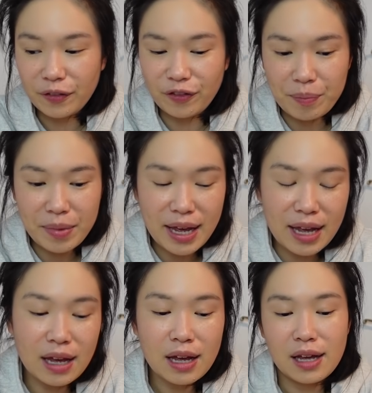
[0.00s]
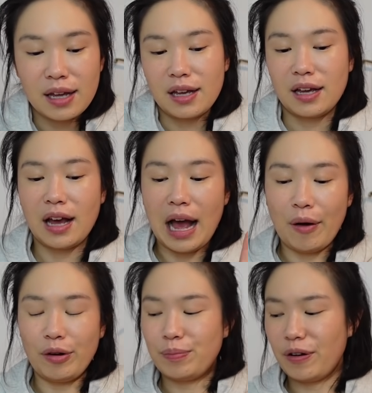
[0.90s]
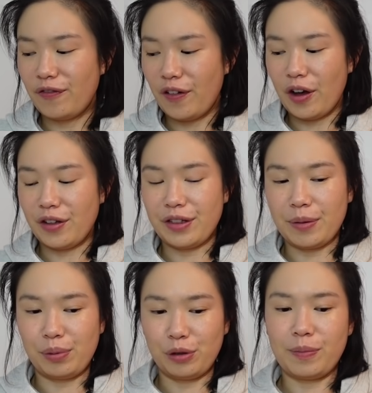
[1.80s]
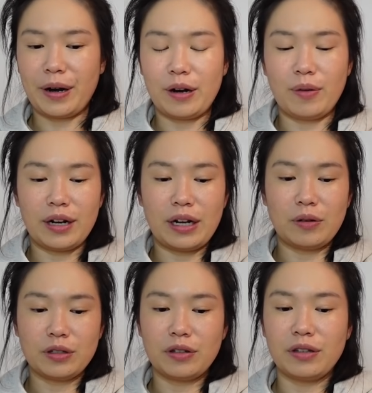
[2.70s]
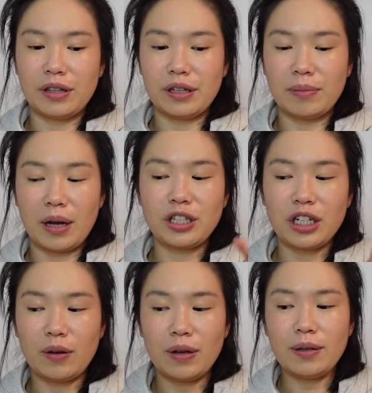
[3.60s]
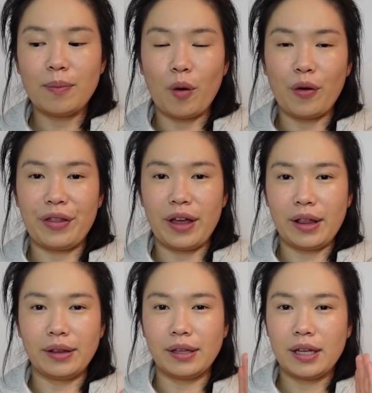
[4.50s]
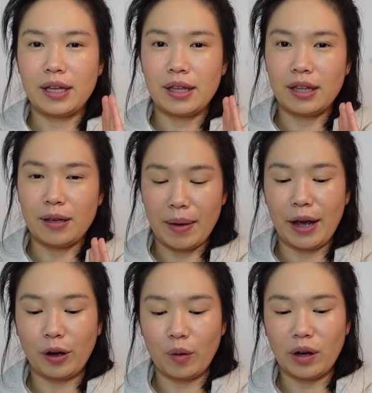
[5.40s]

For me, I would prefer the blueberry one and also the matcha one more than the mango